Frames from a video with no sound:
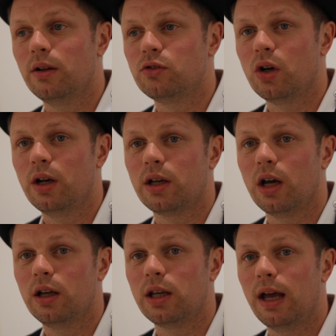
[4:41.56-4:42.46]
trying to
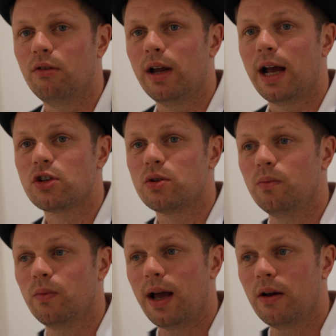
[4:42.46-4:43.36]
kind of get a reaction
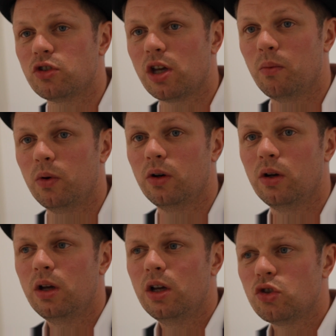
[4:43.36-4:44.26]
out of someone,
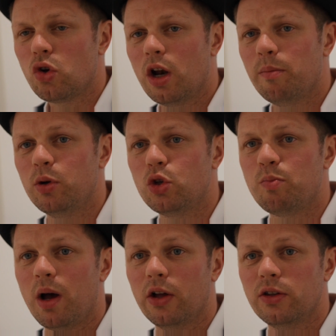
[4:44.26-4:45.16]
trying to push
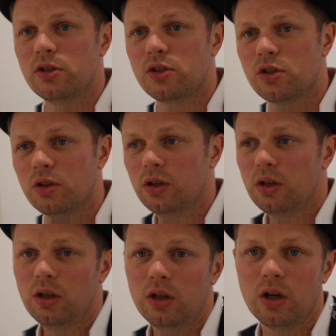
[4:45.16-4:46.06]
buttons,
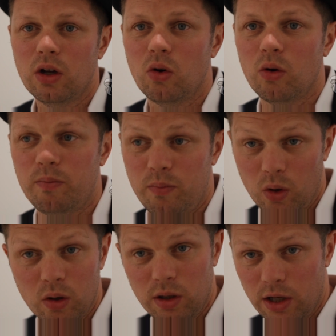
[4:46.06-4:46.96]

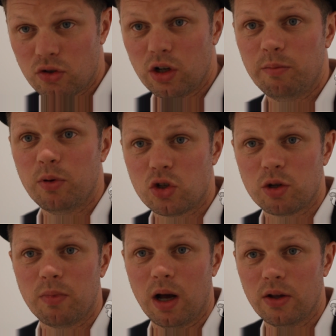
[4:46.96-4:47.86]
or literally
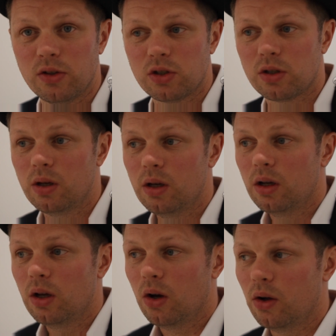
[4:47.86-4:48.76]
pushing buttons
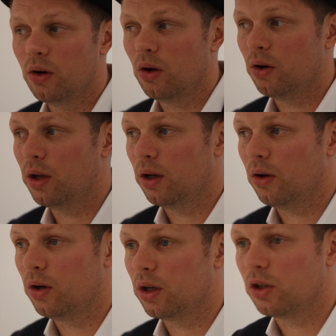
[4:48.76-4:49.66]

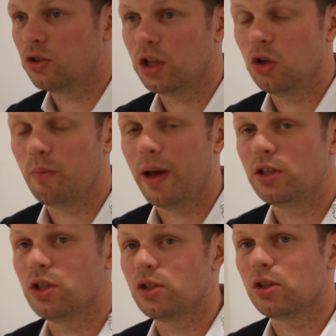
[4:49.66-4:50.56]
on a continual basis.